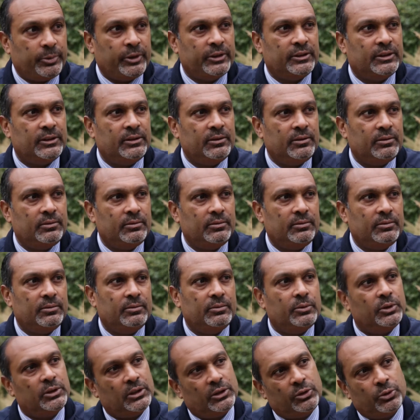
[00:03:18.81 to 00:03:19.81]
prison
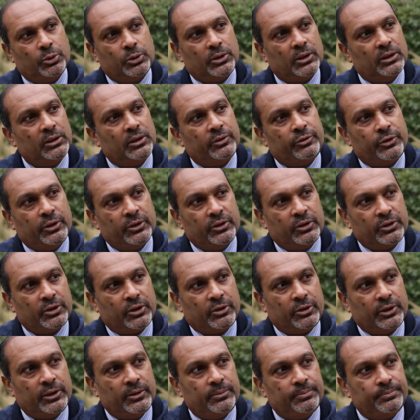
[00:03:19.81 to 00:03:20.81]
was a total different
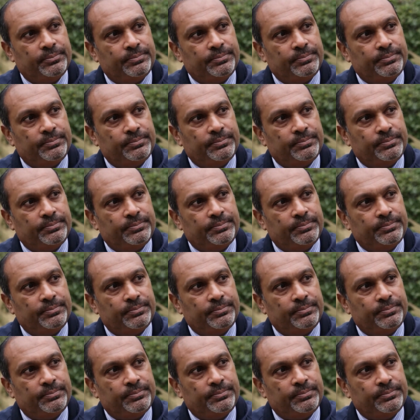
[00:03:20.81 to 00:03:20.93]
story.